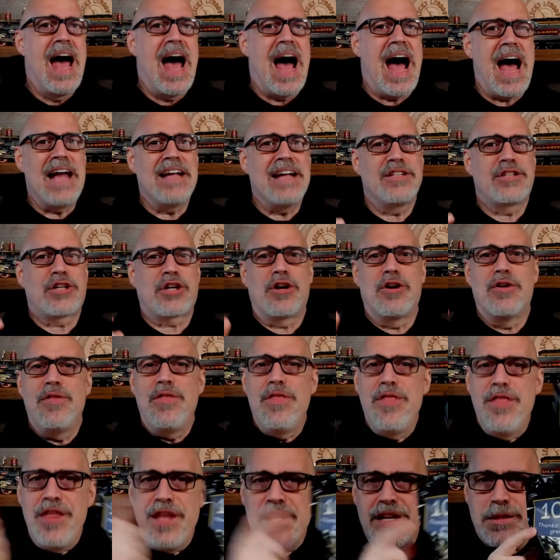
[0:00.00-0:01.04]
I
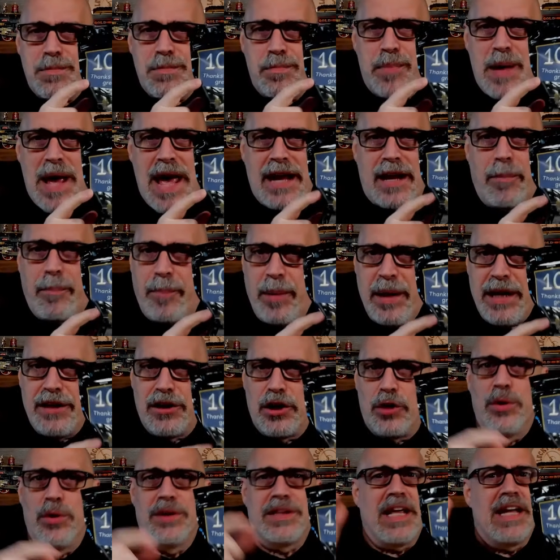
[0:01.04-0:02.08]
turned this bag of Paydirt with a